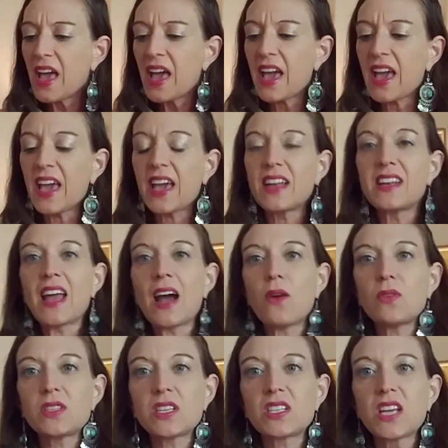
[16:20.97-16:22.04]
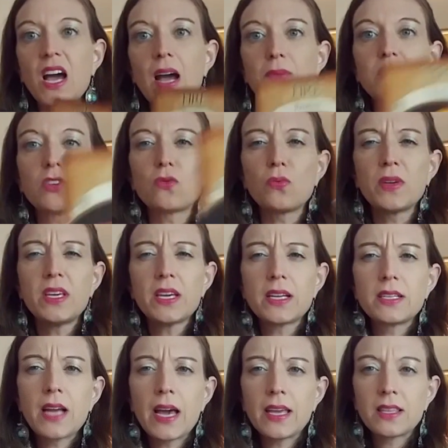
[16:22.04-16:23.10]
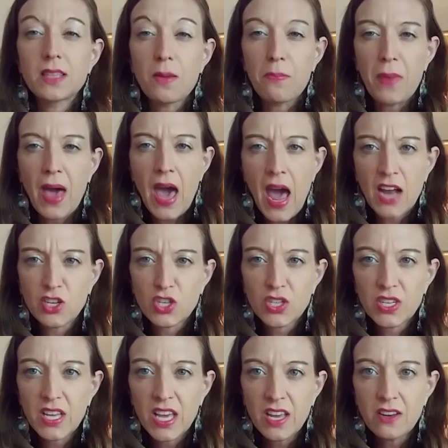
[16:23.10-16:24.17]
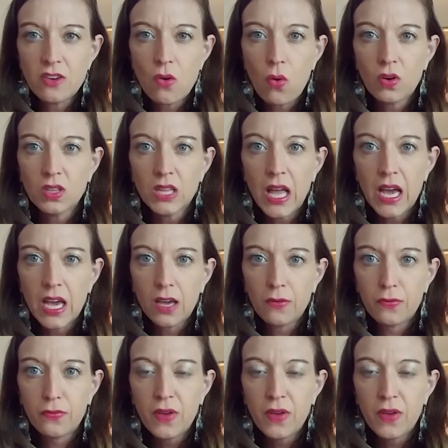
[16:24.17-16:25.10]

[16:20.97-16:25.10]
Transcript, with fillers: And now is a time to reignite the passion in your life.